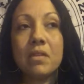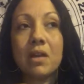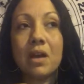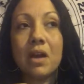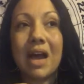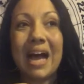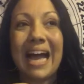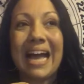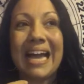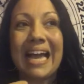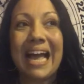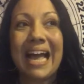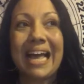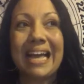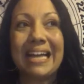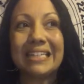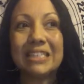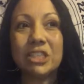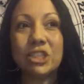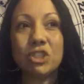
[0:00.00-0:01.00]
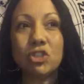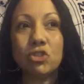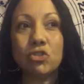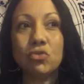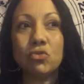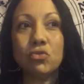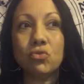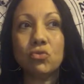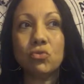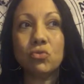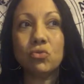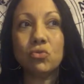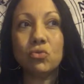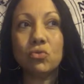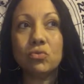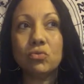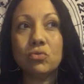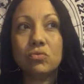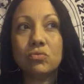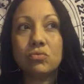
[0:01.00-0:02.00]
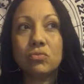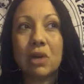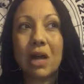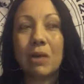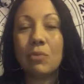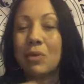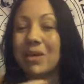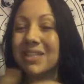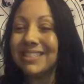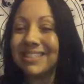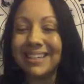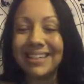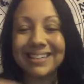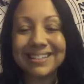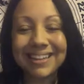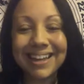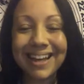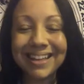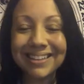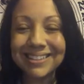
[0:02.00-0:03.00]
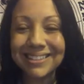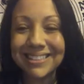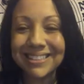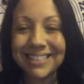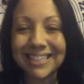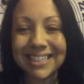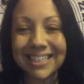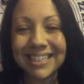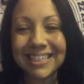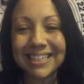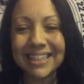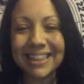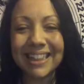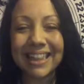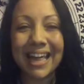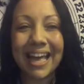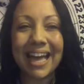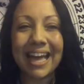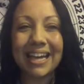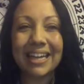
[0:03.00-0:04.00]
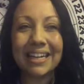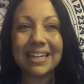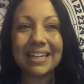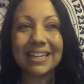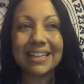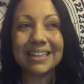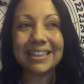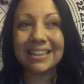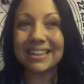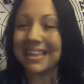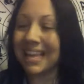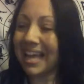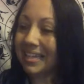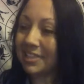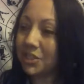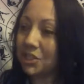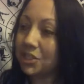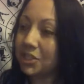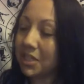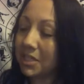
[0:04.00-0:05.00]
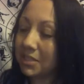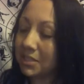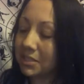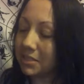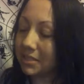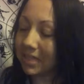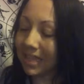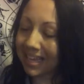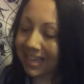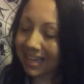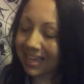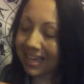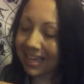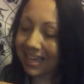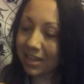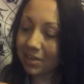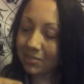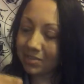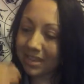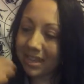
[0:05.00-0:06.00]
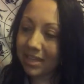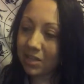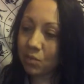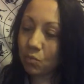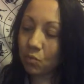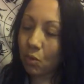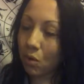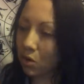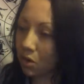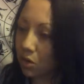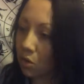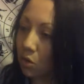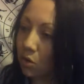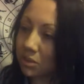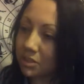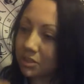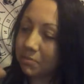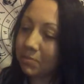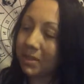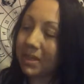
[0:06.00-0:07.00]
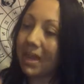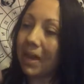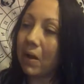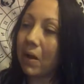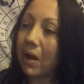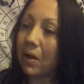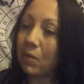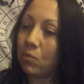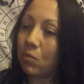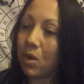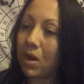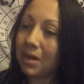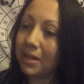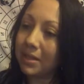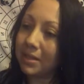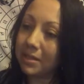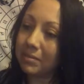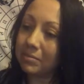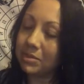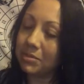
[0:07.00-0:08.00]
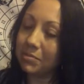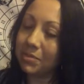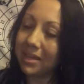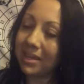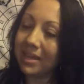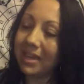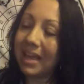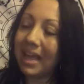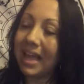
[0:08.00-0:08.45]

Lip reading: I wasn't acknowledging that that's just like things weren't going to be how I wanted them to be